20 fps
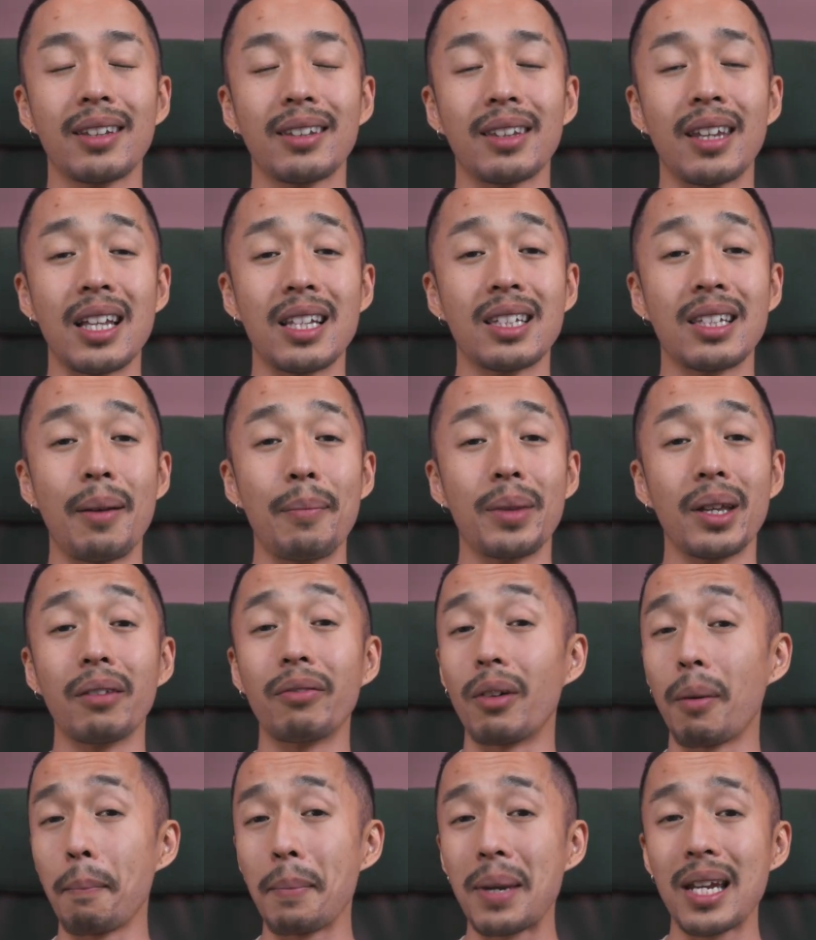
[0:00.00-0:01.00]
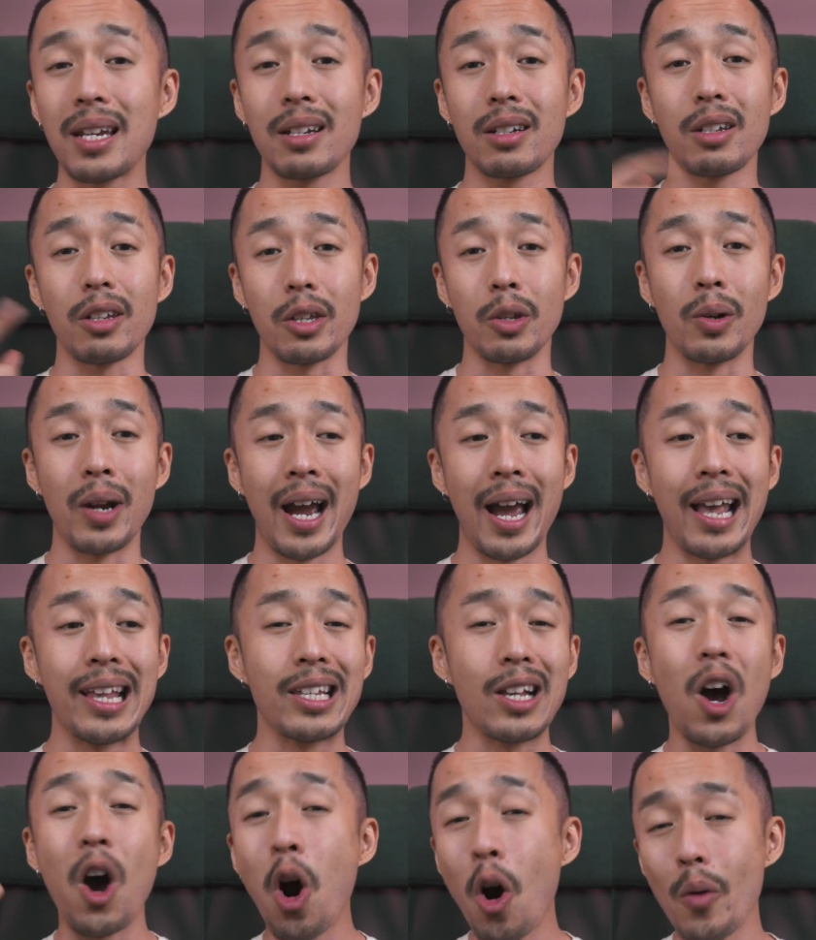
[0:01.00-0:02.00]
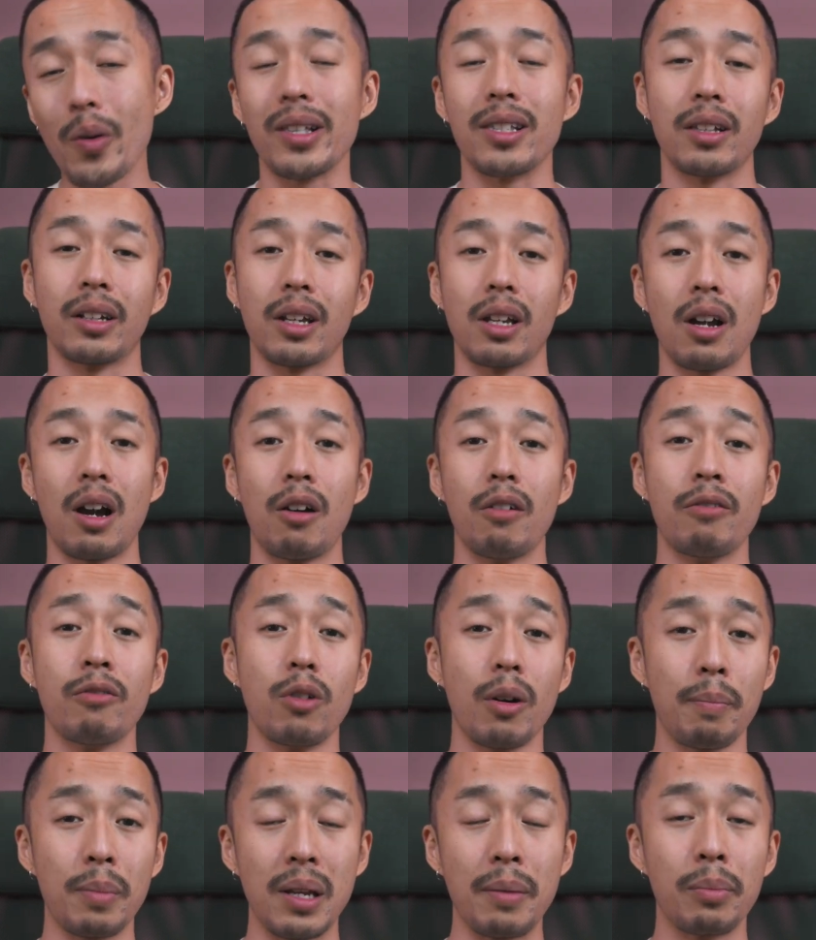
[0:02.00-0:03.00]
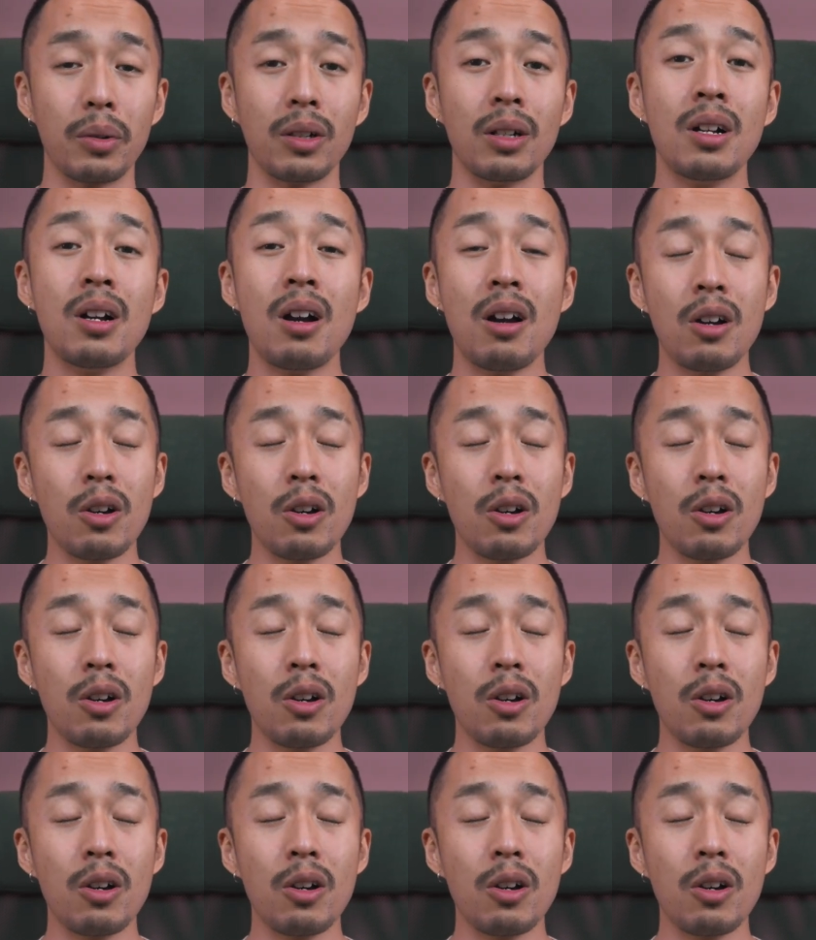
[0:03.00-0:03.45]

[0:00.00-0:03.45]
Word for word: That's something from me to you guys, always looking out for people